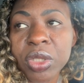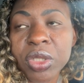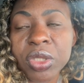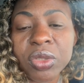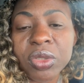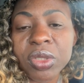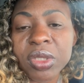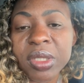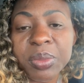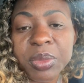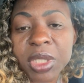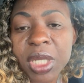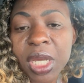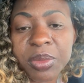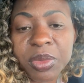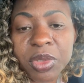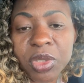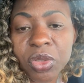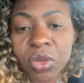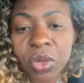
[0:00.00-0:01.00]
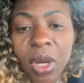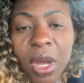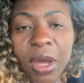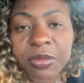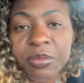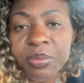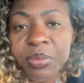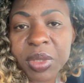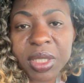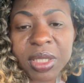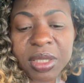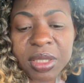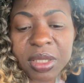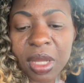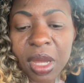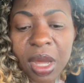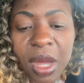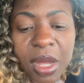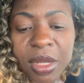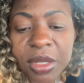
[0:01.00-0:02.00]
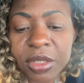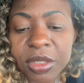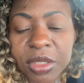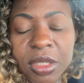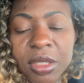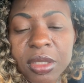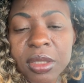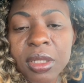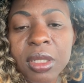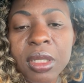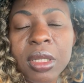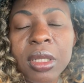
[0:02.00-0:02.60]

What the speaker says: So sometimes you have big scars, and